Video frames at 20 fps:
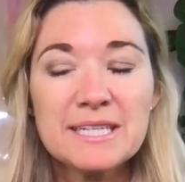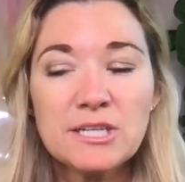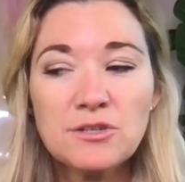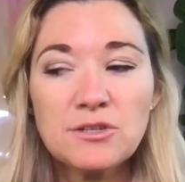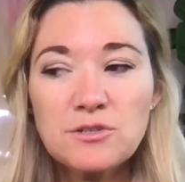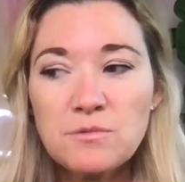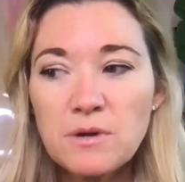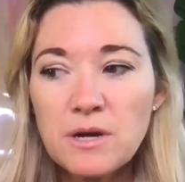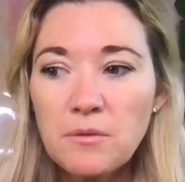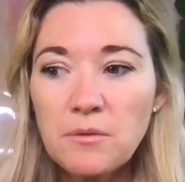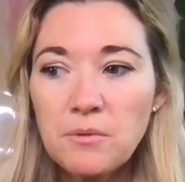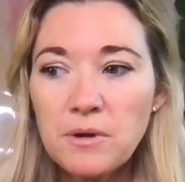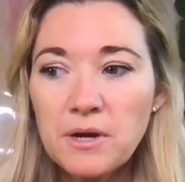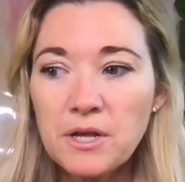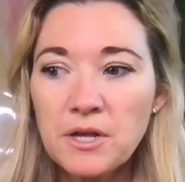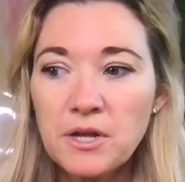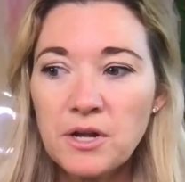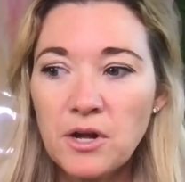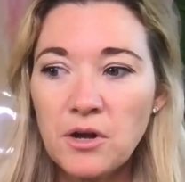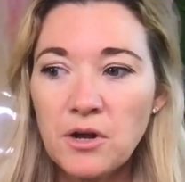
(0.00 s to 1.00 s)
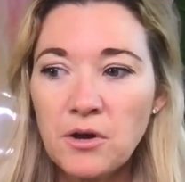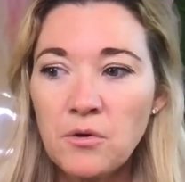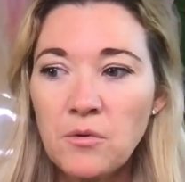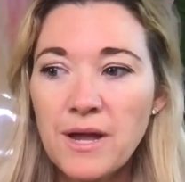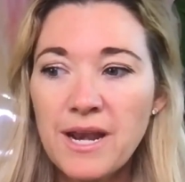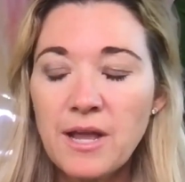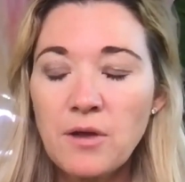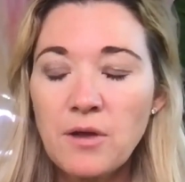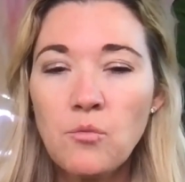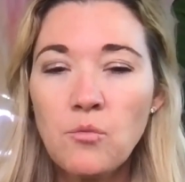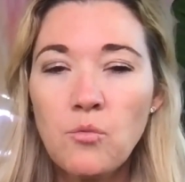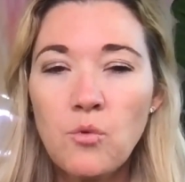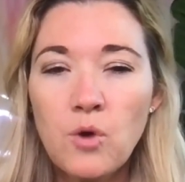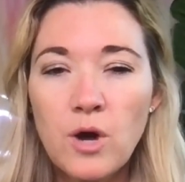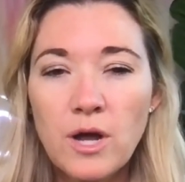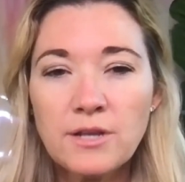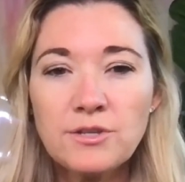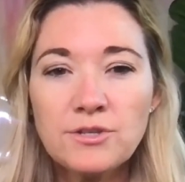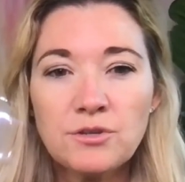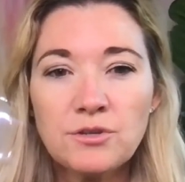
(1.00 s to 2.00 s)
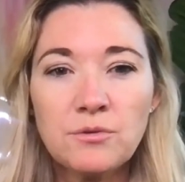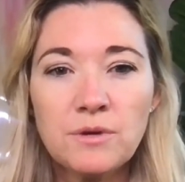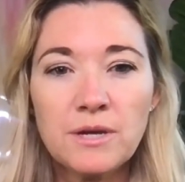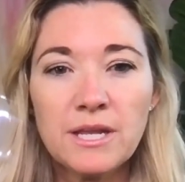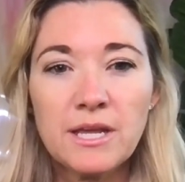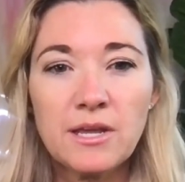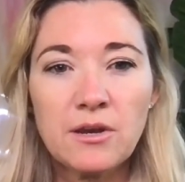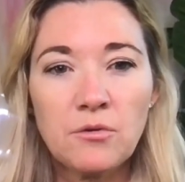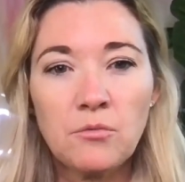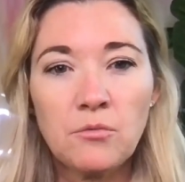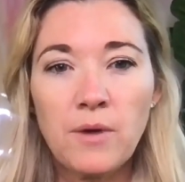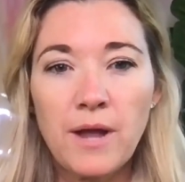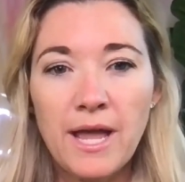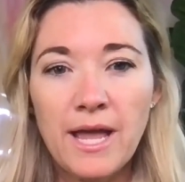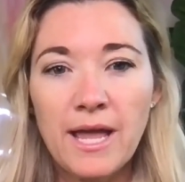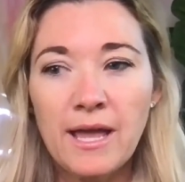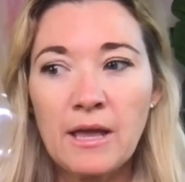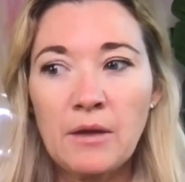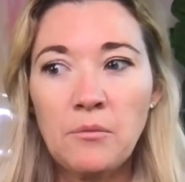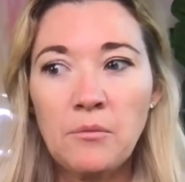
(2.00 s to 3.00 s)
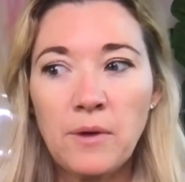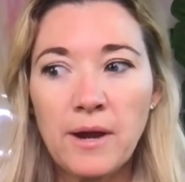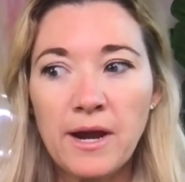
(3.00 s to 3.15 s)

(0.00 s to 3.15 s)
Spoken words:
here's where I want to go, and I want to do it in a way